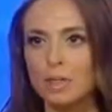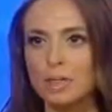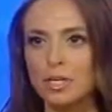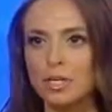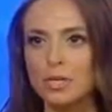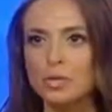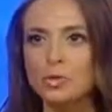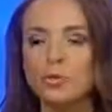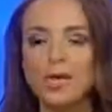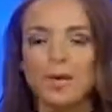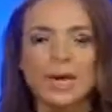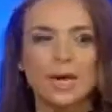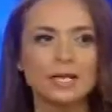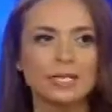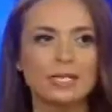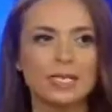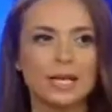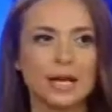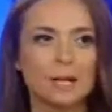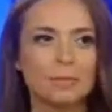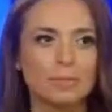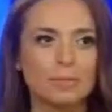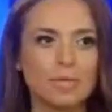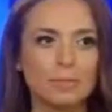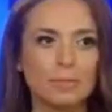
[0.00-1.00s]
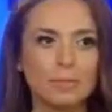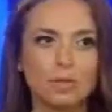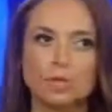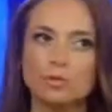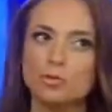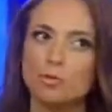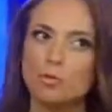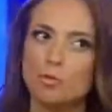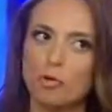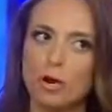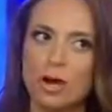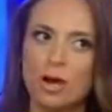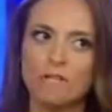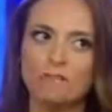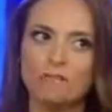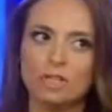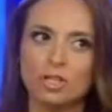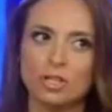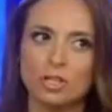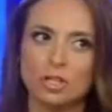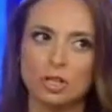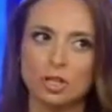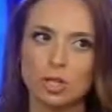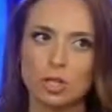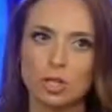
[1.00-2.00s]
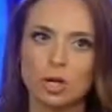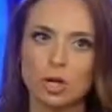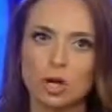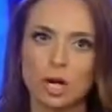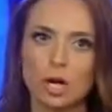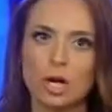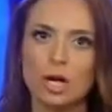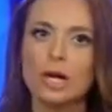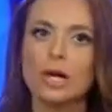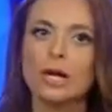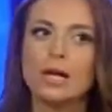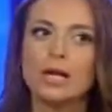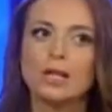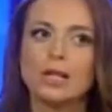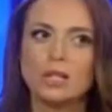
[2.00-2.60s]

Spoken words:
I mean, you can't tell me that when you crafted the law